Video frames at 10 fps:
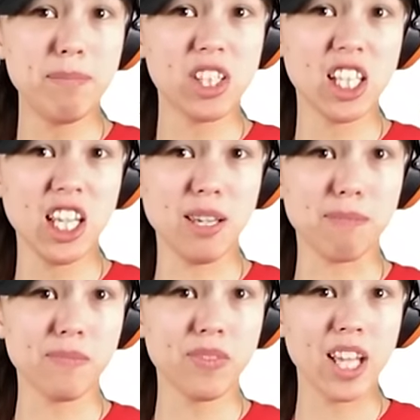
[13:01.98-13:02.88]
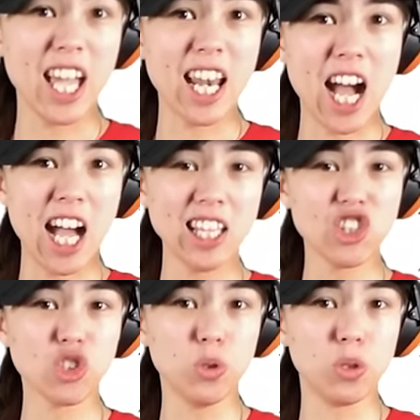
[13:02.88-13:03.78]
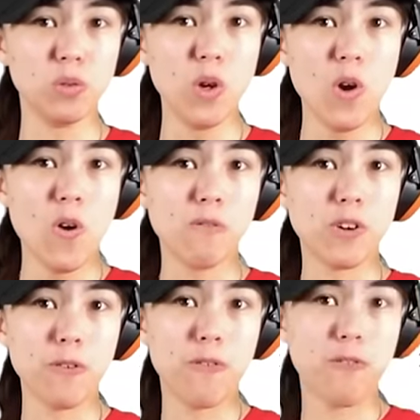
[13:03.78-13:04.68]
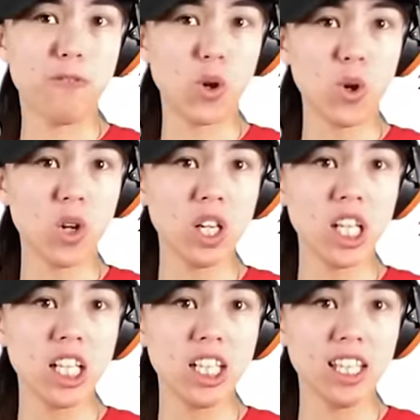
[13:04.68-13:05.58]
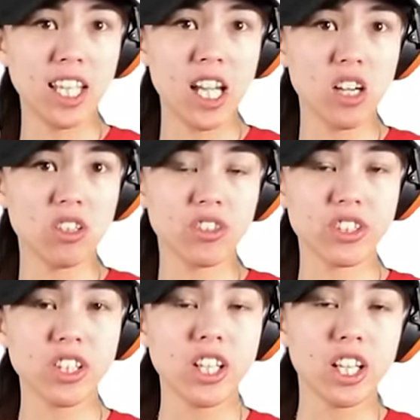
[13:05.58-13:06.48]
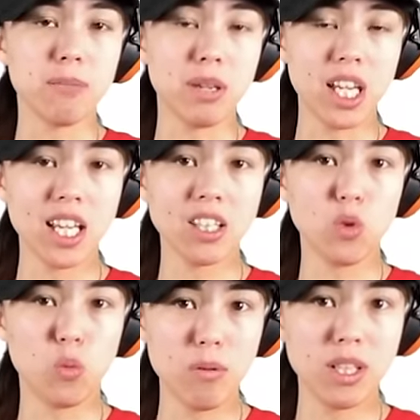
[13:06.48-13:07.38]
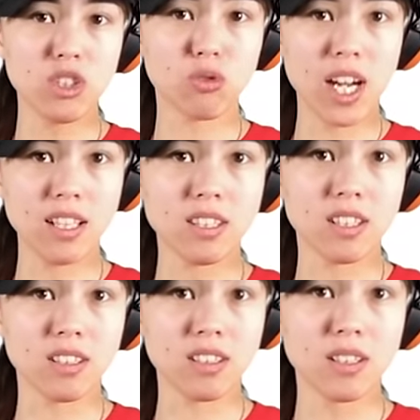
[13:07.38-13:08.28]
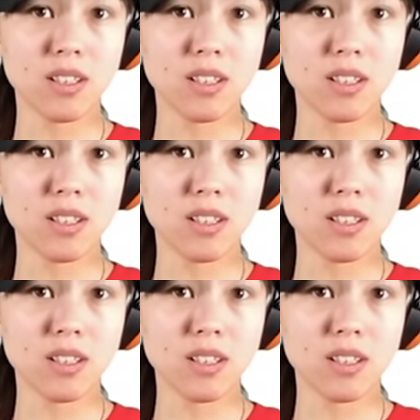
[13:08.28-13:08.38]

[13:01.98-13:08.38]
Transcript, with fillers: team in high school for four years competing in the women's races